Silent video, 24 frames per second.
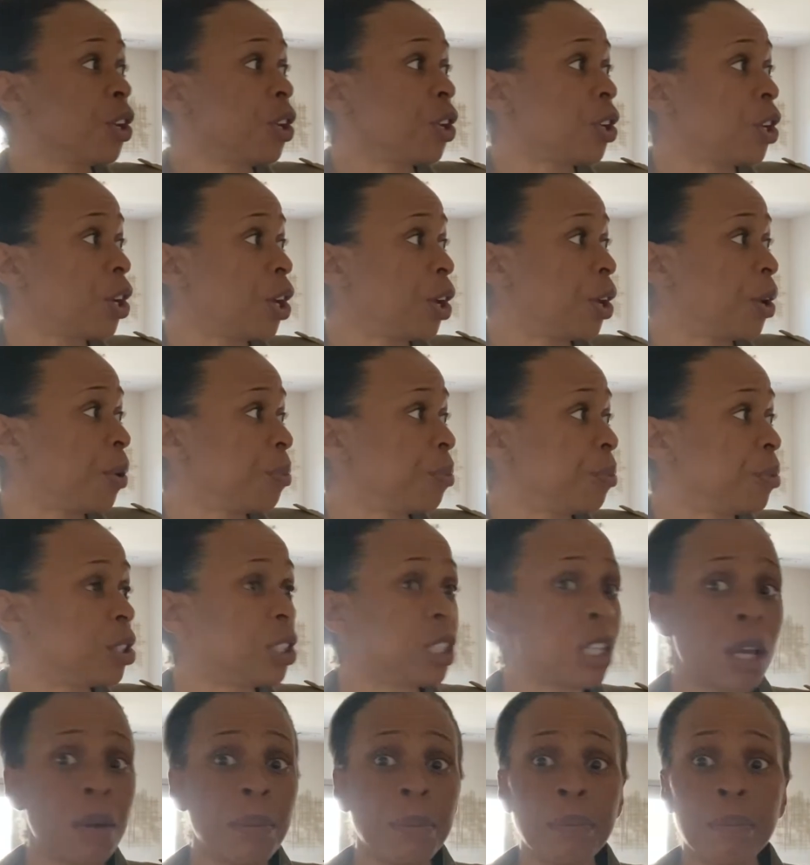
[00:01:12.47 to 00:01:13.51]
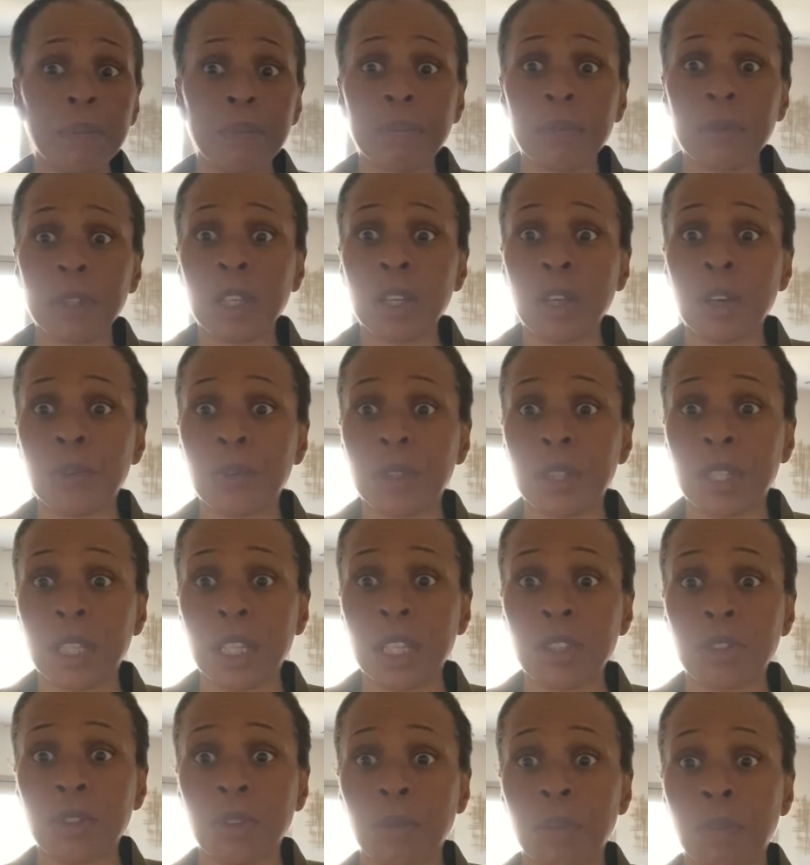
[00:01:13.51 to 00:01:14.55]
um, some, you know,
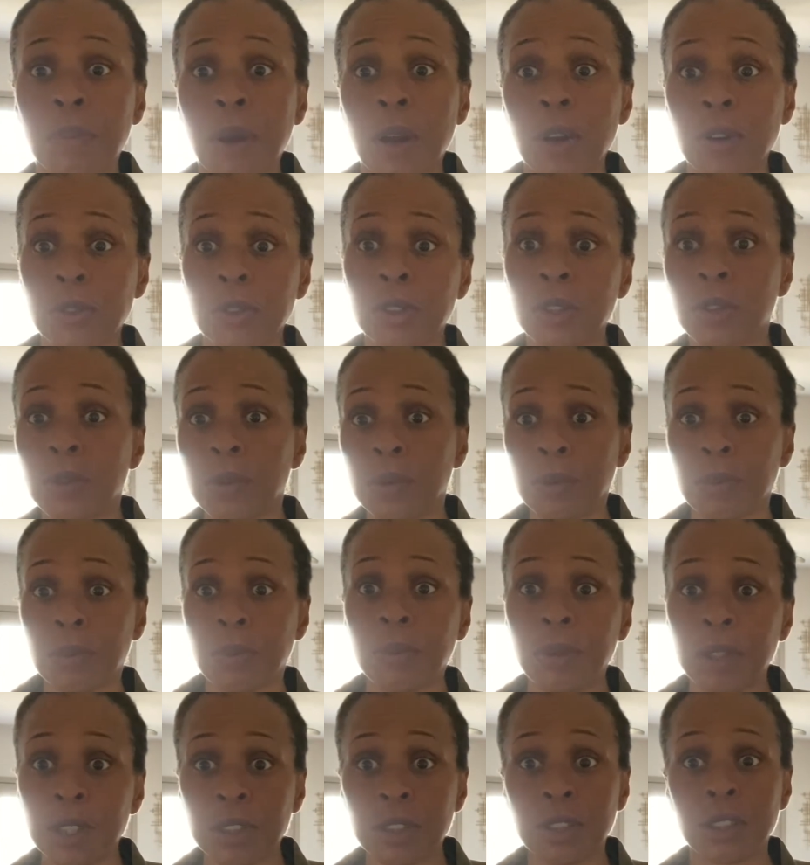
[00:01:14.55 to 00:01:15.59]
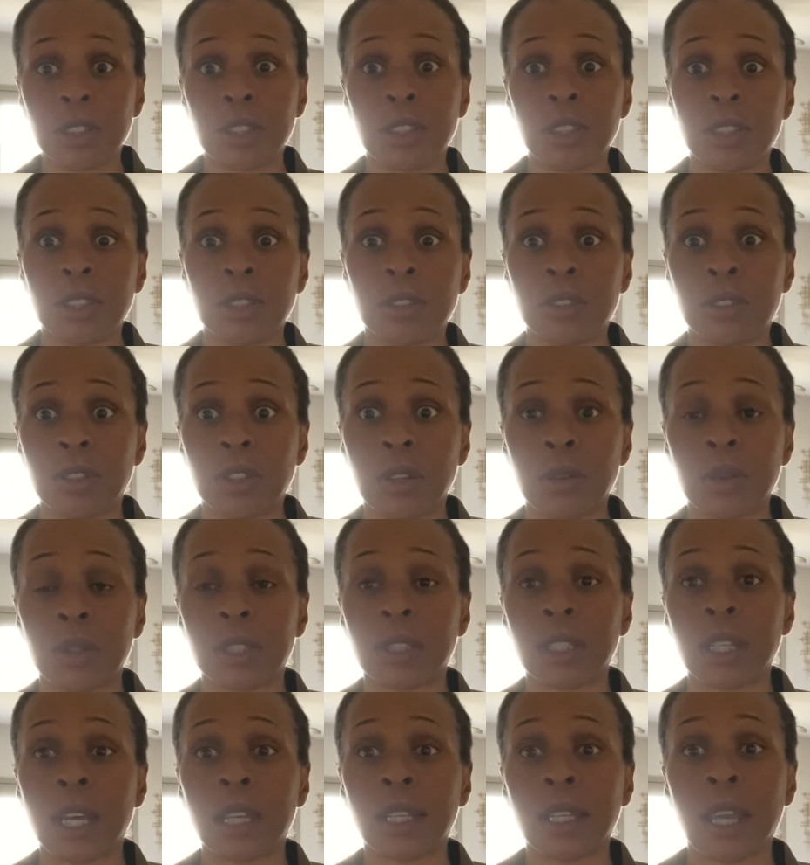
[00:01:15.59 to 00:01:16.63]
these are personal businesses, so it's
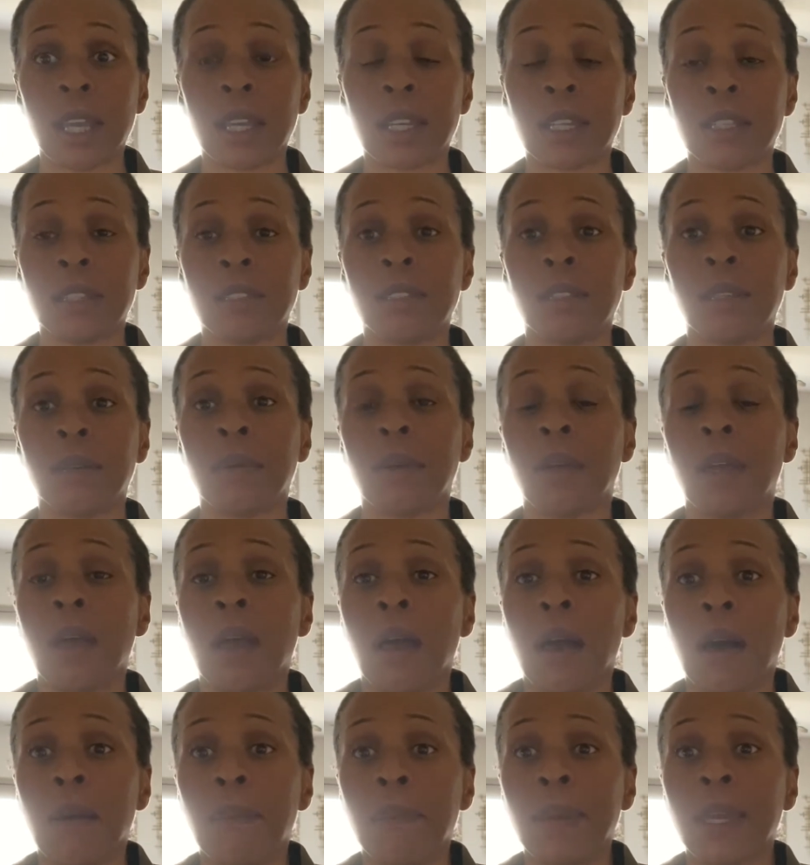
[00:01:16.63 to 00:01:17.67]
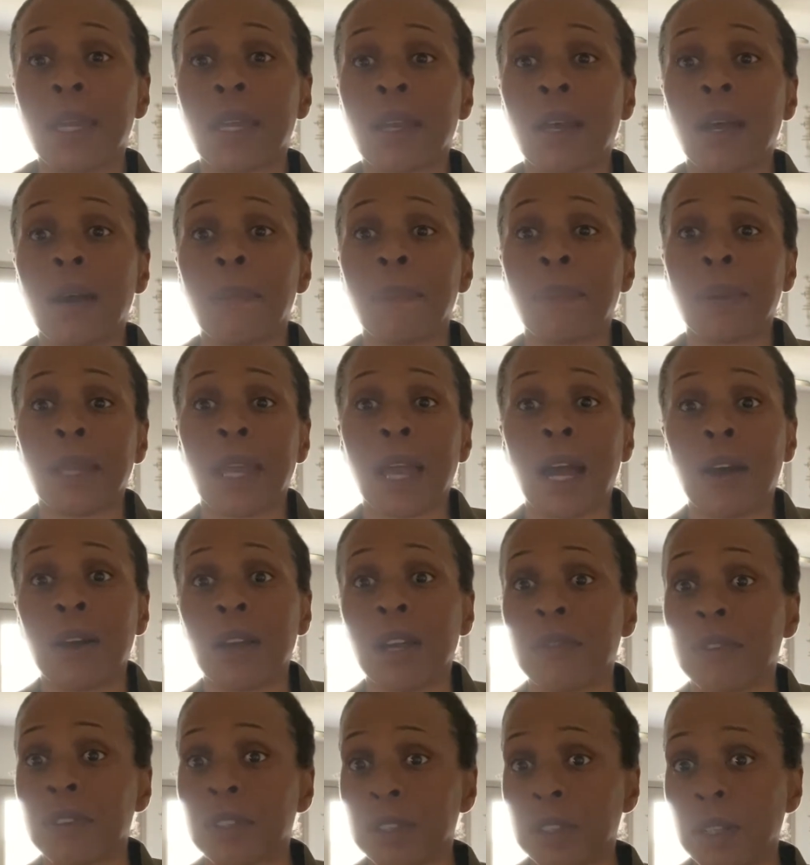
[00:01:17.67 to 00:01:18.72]
not like it's a, a big company.
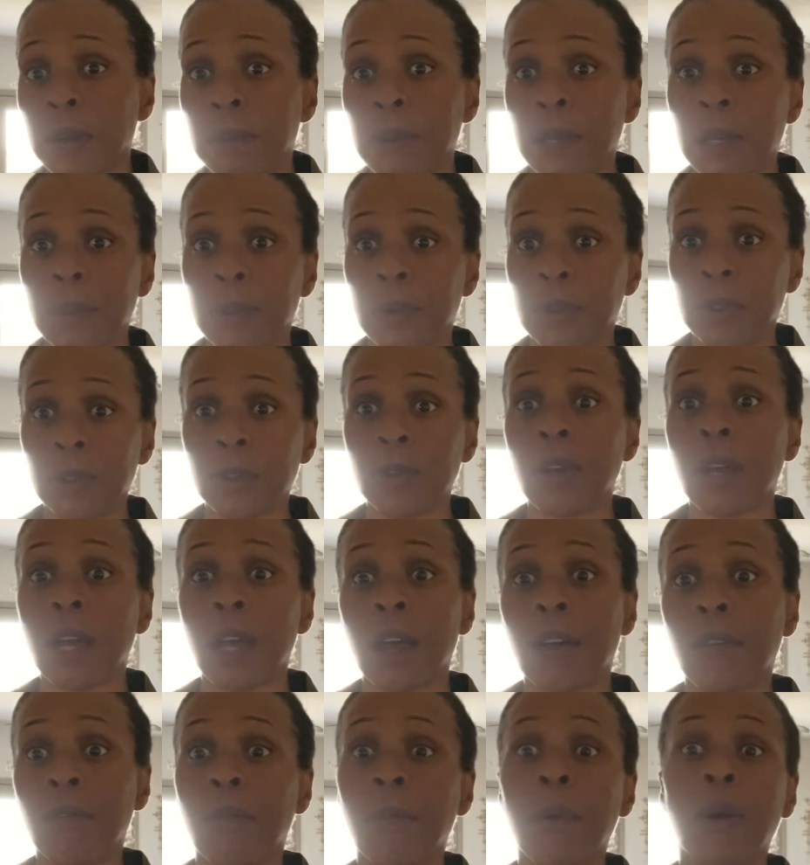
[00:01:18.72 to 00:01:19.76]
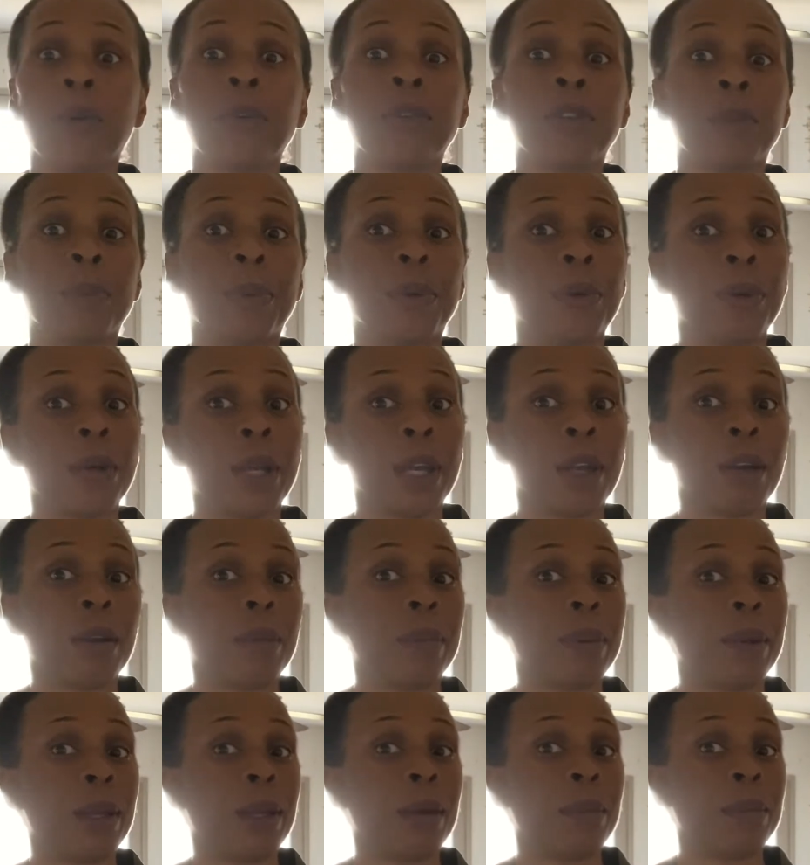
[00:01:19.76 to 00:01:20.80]
However, some people do have multiple
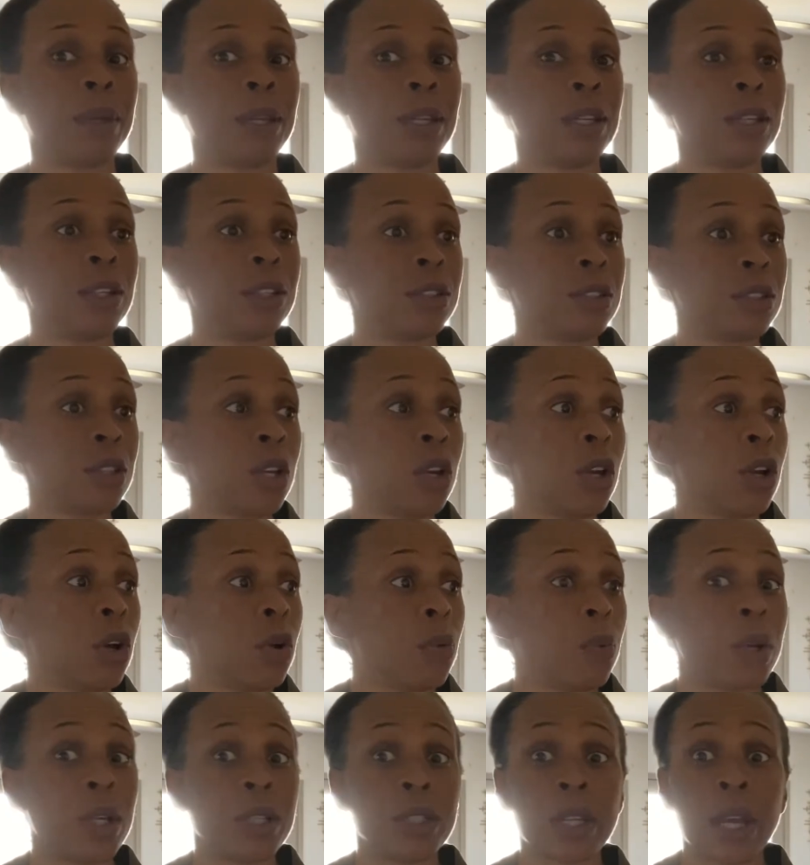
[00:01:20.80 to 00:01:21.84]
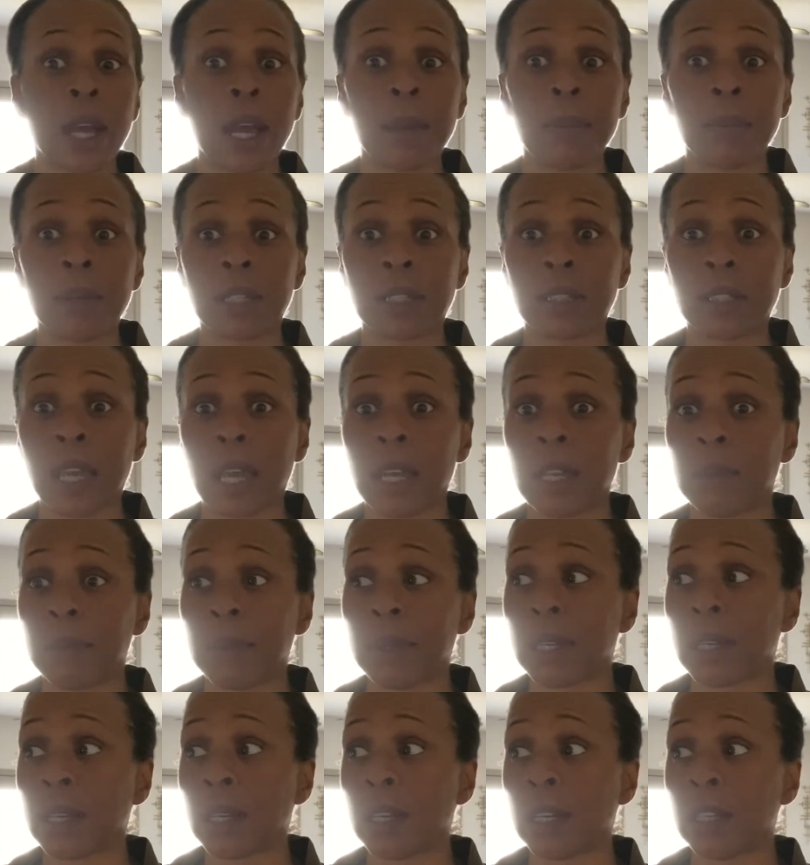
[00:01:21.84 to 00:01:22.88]
Airbnbs, which I'm excited
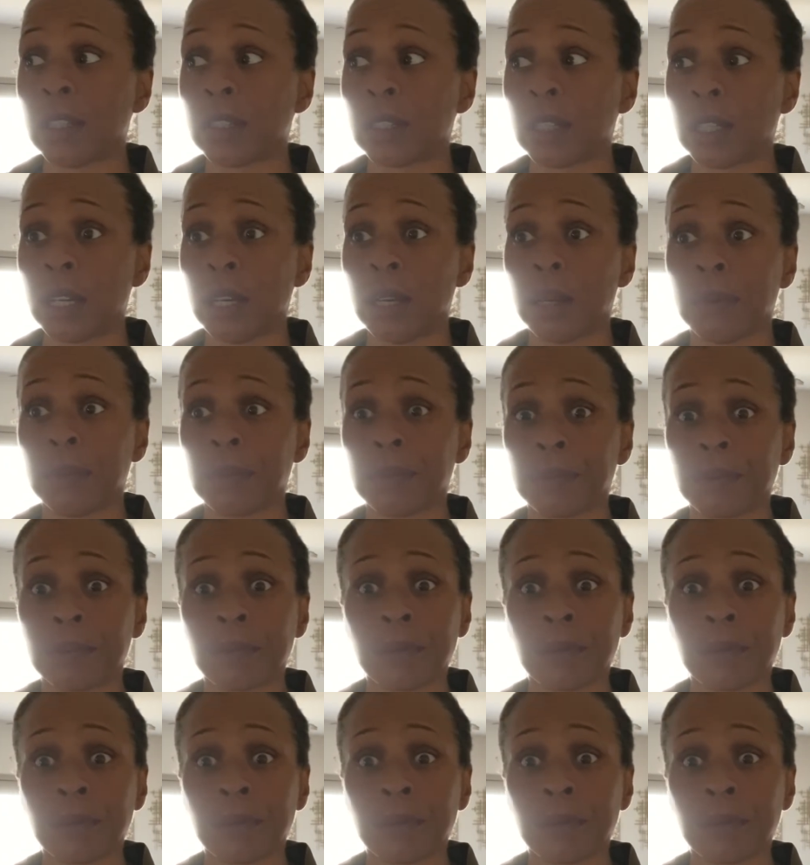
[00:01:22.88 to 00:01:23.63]
because um,